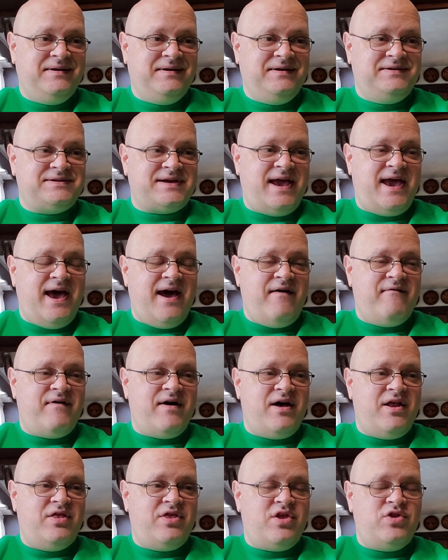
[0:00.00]
Because I have
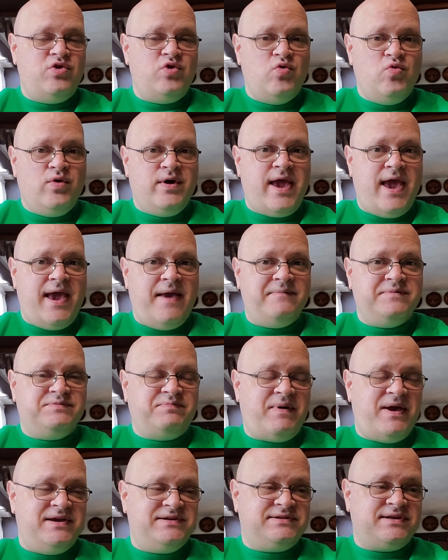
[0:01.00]
out of the new games
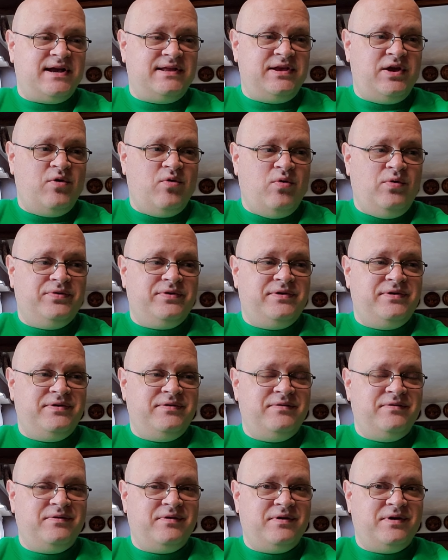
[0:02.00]
based on the old
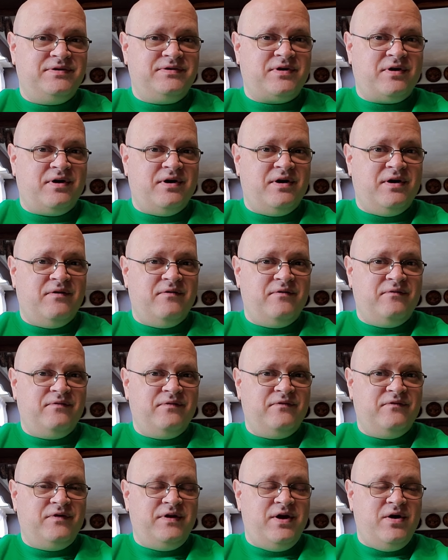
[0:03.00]
uh,
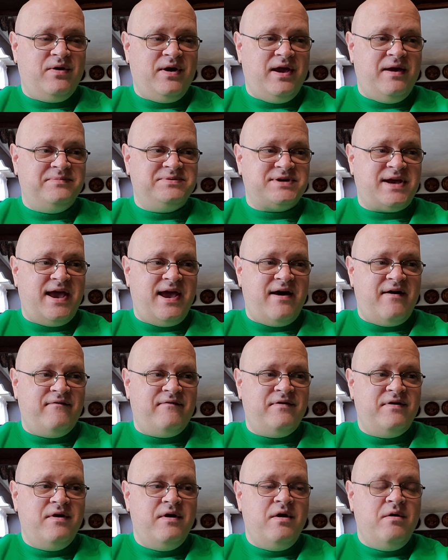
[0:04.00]
video games, I
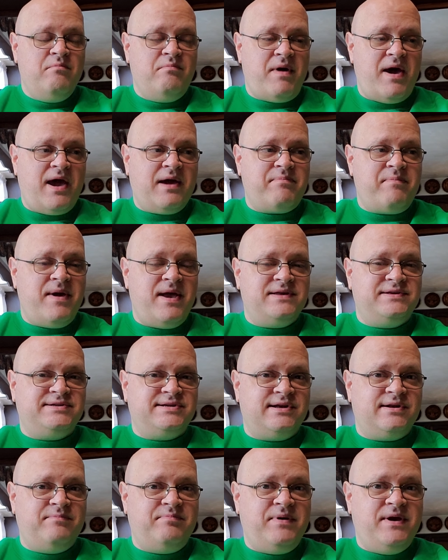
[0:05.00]
have Pac-Man,
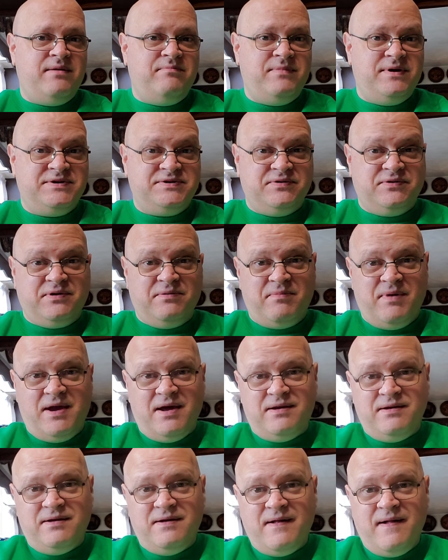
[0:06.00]
Centipede, and Missile
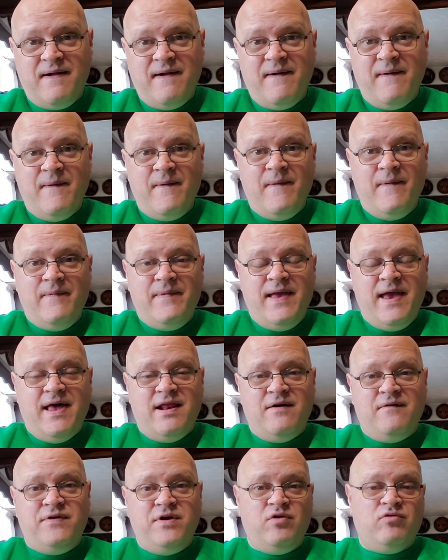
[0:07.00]
Command.
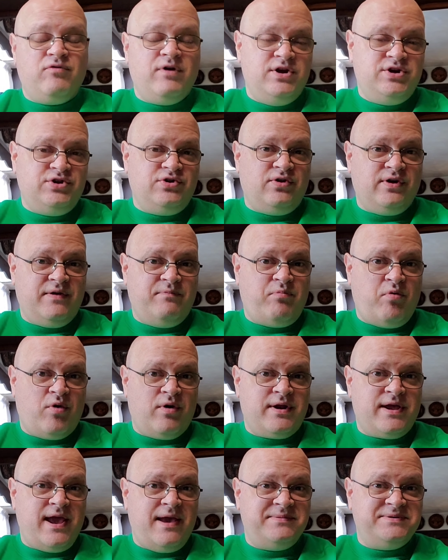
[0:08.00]
And of the original
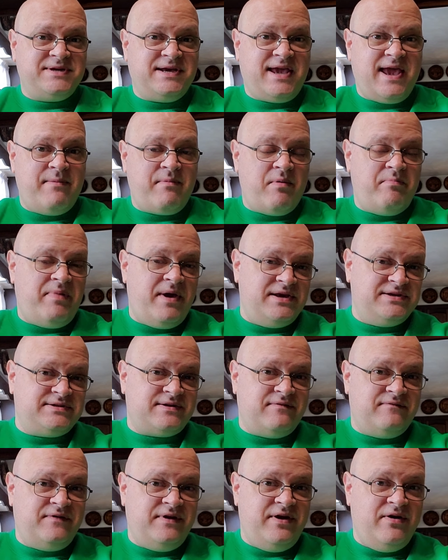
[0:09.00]
board games that came up based
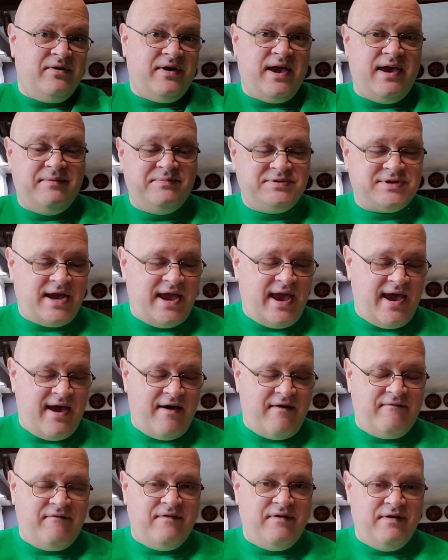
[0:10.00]
on video games, I
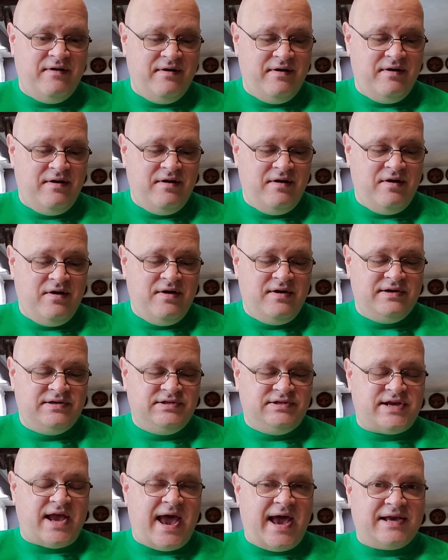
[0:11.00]
have
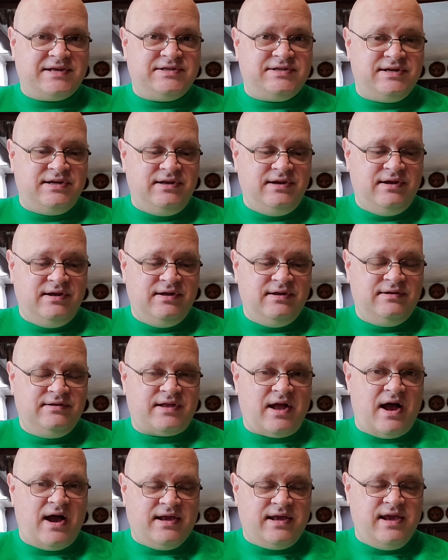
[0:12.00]
Zaxxon,
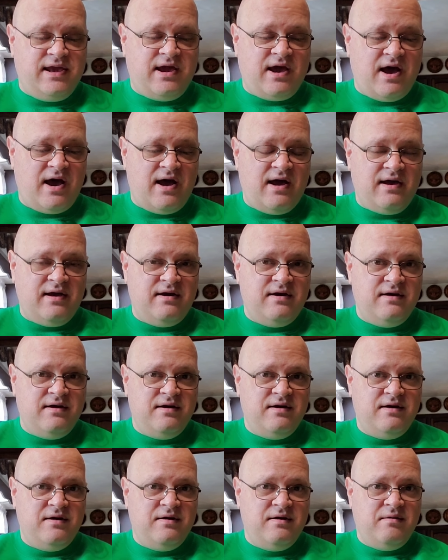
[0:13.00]
Donkey Kong,
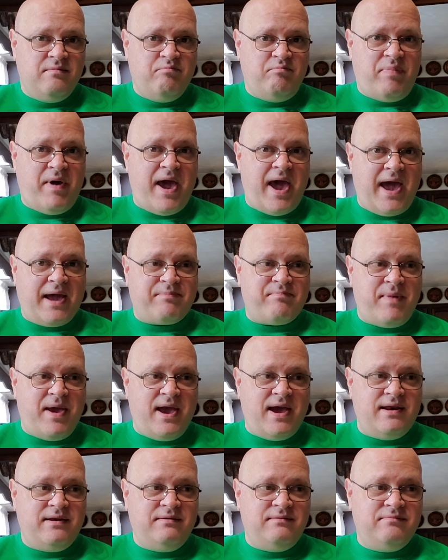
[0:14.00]

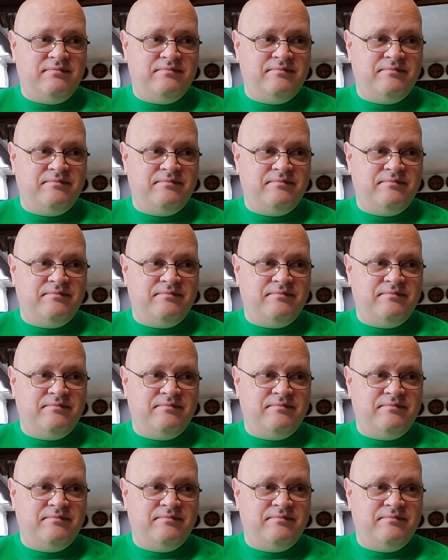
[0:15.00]
Pac-Man.